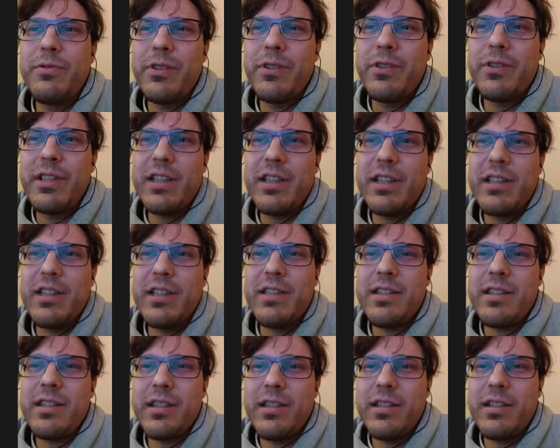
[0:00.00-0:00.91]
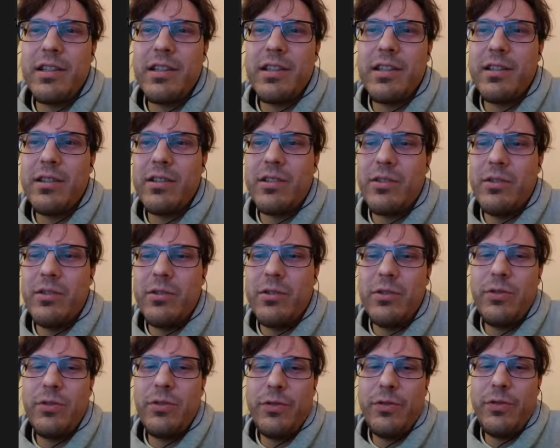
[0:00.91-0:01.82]
is
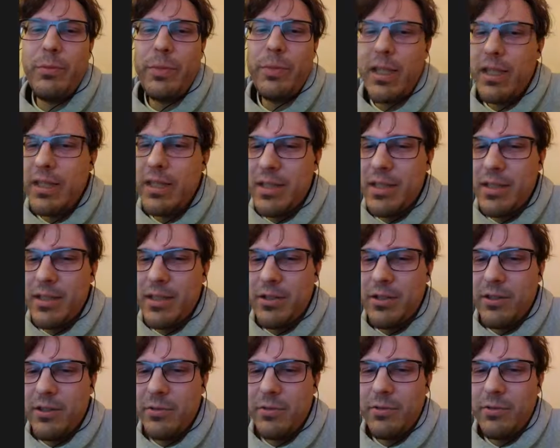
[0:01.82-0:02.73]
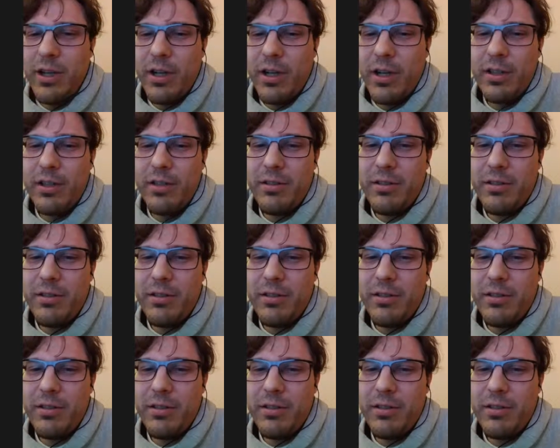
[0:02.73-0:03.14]
UFO based, so I